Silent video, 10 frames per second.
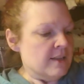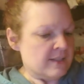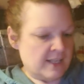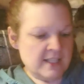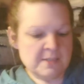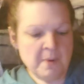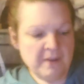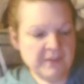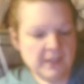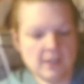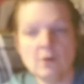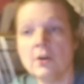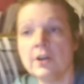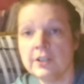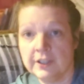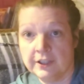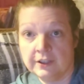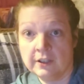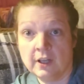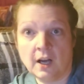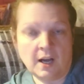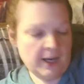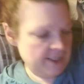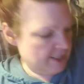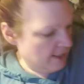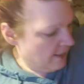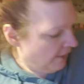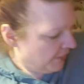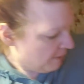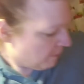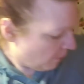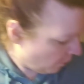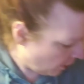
Since my video earlier, I did nothing but